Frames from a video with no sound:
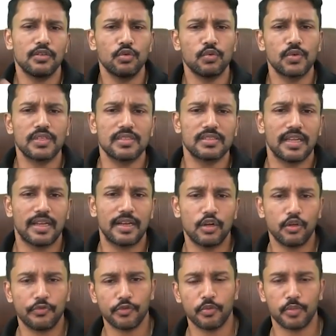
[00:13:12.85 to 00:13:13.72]
towards the
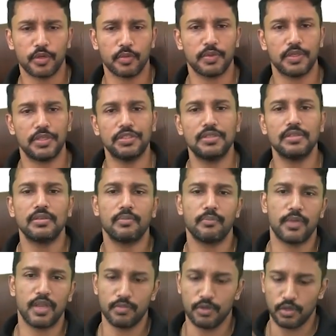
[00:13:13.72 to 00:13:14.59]
end of your preparation,
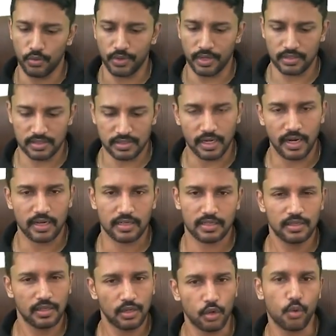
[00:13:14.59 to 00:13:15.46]
maybe you can
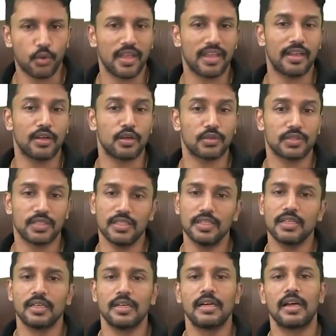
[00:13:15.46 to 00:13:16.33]
start looking into
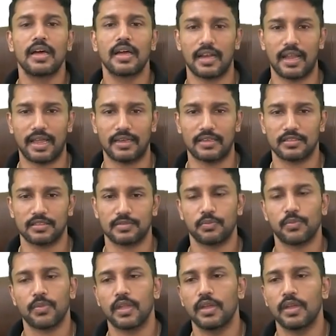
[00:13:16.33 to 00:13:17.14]
the ranks.